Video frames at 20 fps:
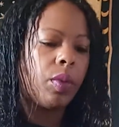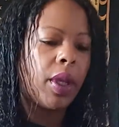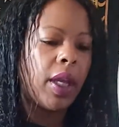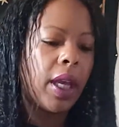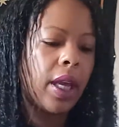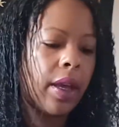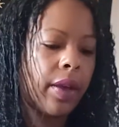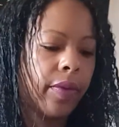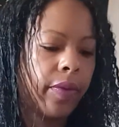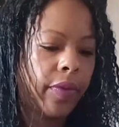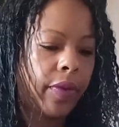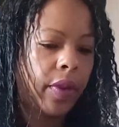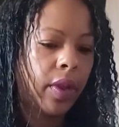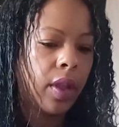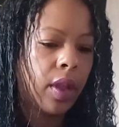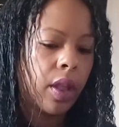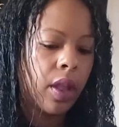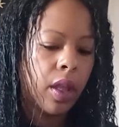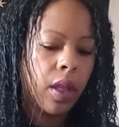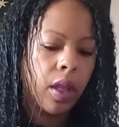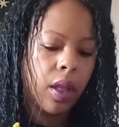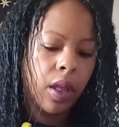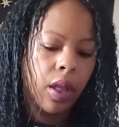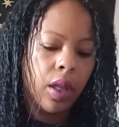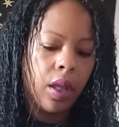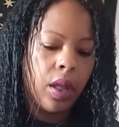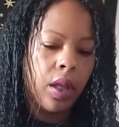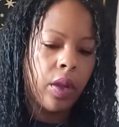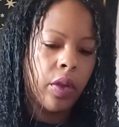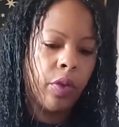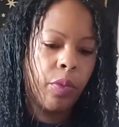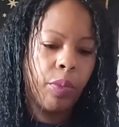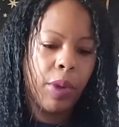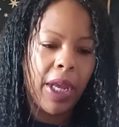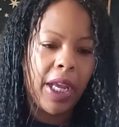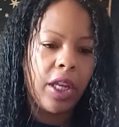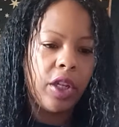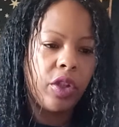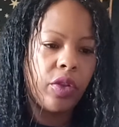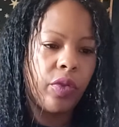we have
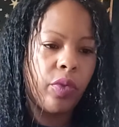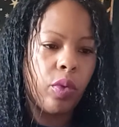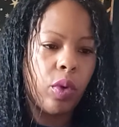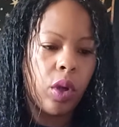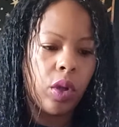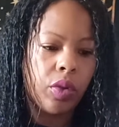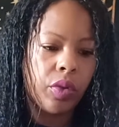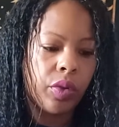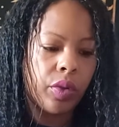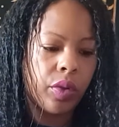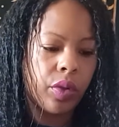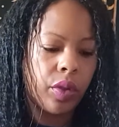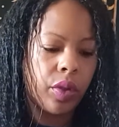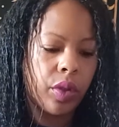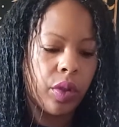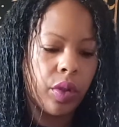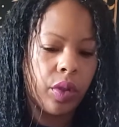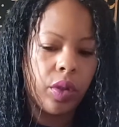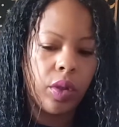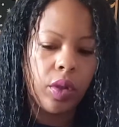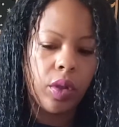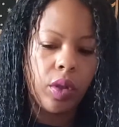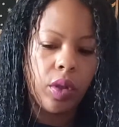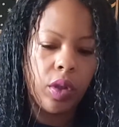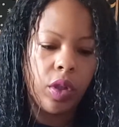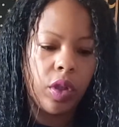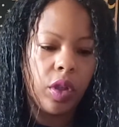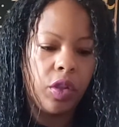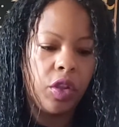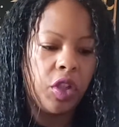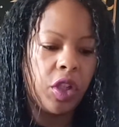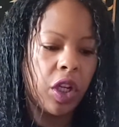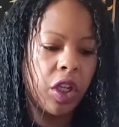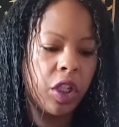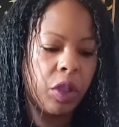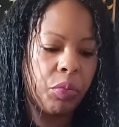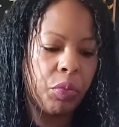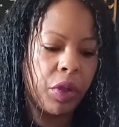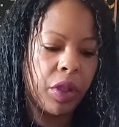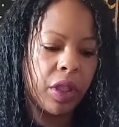Page of Wands,
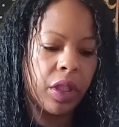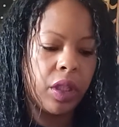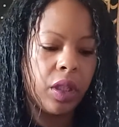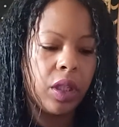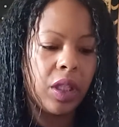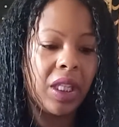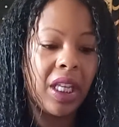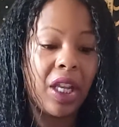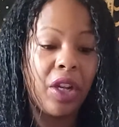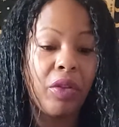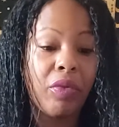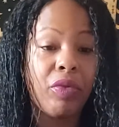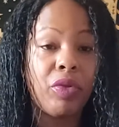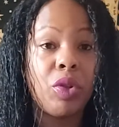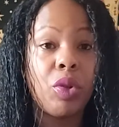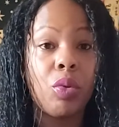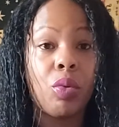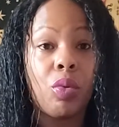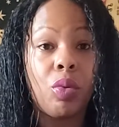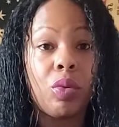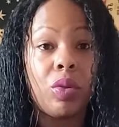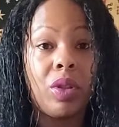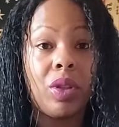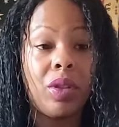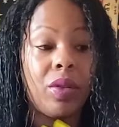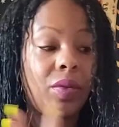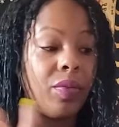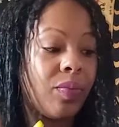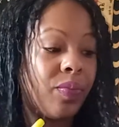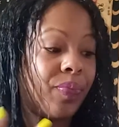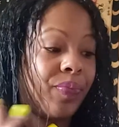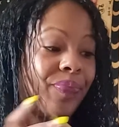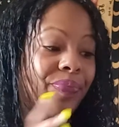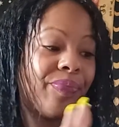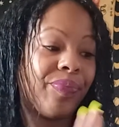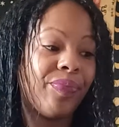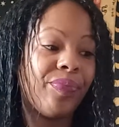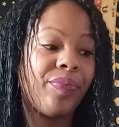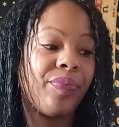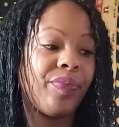Judgment, Ten of Swords.
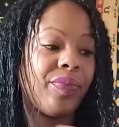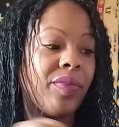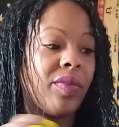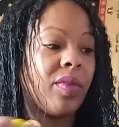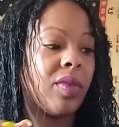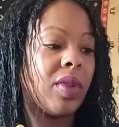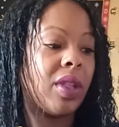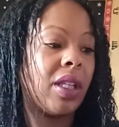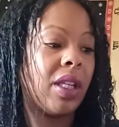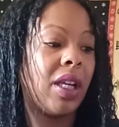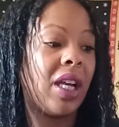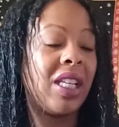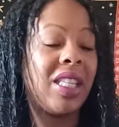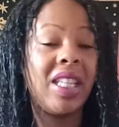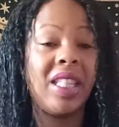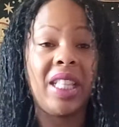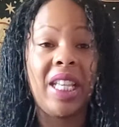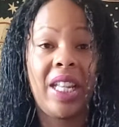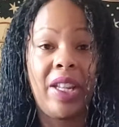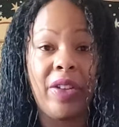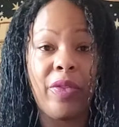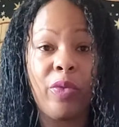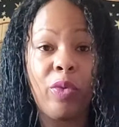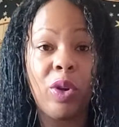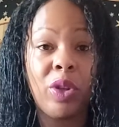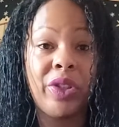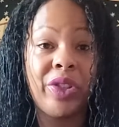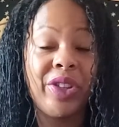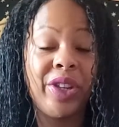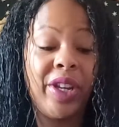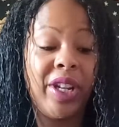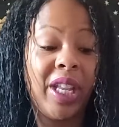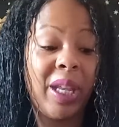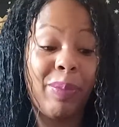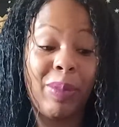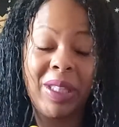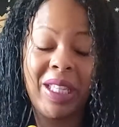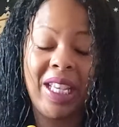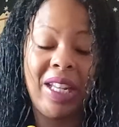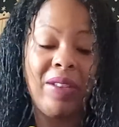I said Ten of Wands earlier,
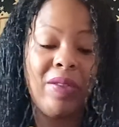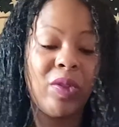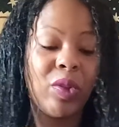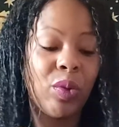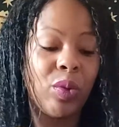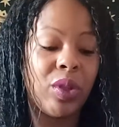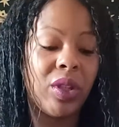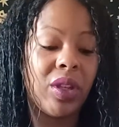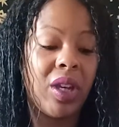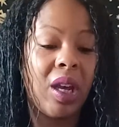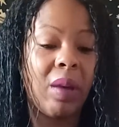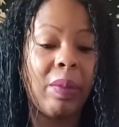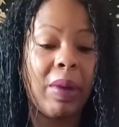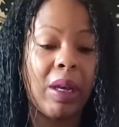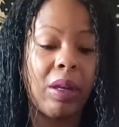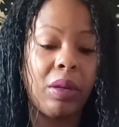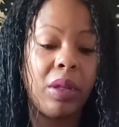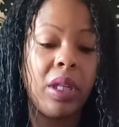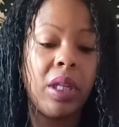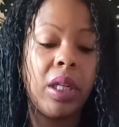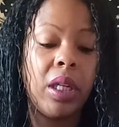but Ten of Swords have come out.